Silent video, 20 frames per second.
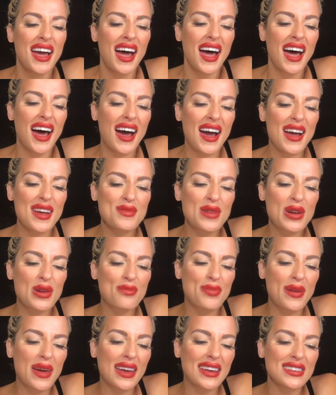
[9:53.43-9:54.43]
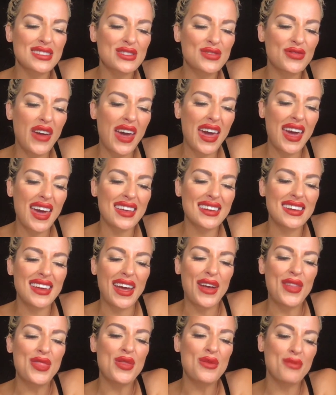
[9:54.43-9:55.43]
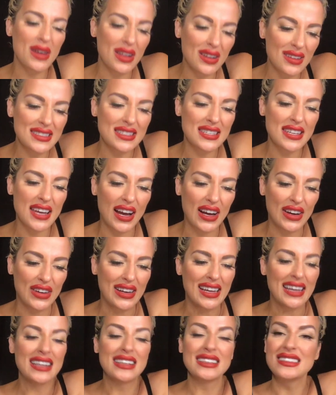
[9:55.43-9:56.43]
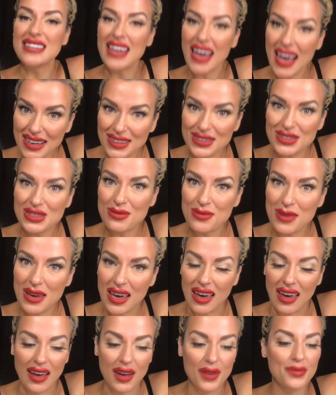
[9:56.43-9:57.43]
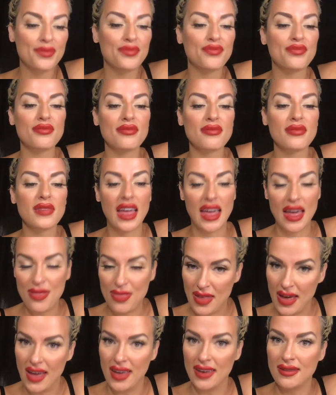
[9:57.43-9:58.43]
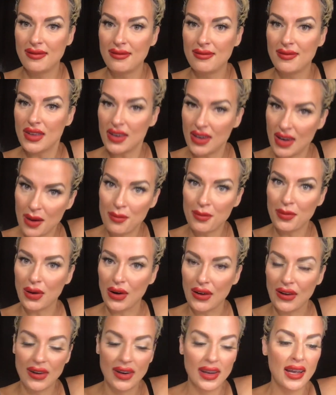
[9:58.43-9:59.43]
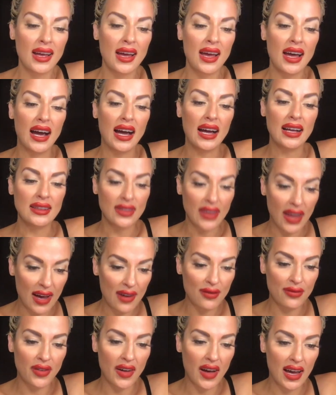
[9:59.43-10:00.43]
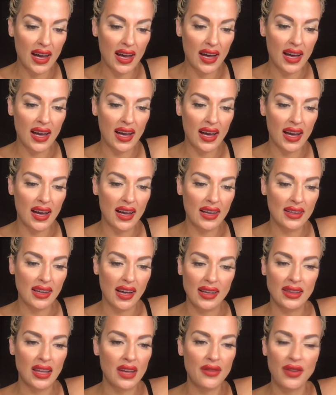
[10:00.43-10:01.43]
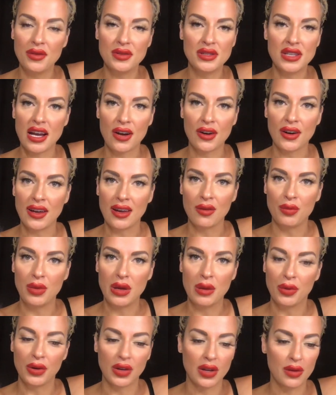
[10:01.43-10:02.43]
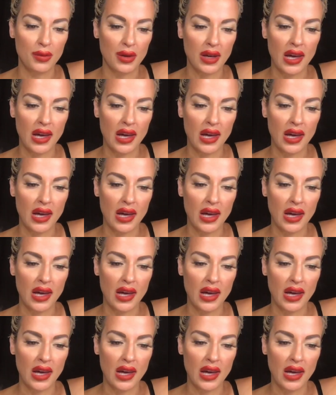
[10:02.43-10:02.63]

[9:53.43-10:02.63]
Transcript: I'm your biggest fan in the military. Text me. And then the number. I love how daring people can be.